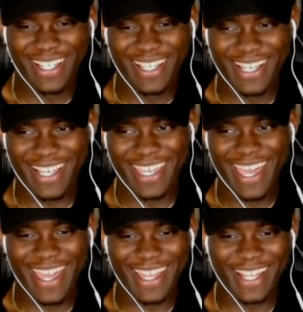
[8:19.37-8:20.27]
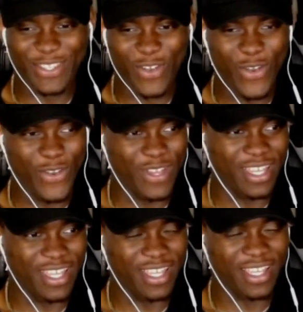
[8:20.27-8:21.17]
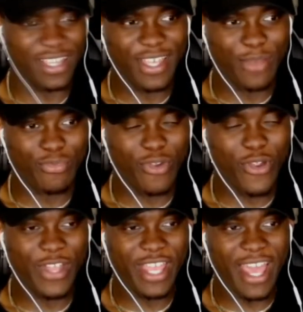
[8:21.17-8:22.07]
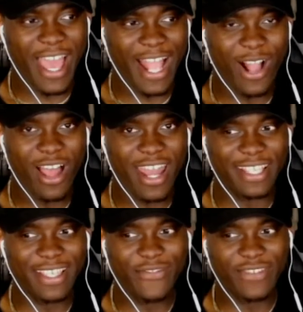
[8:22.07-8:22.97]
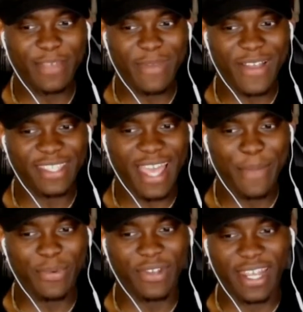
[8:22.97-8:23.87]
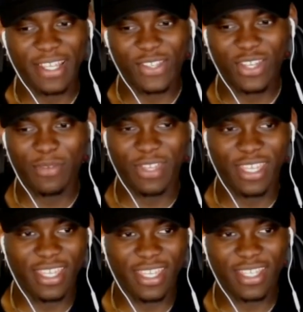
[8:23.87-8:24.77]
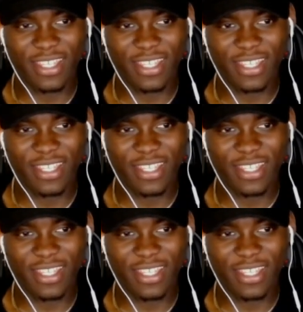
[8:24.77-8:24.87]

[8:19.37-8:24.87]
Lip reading: Okay, let's go. Bro, yeah, I can't lie. Something's about to happen and it's going to be...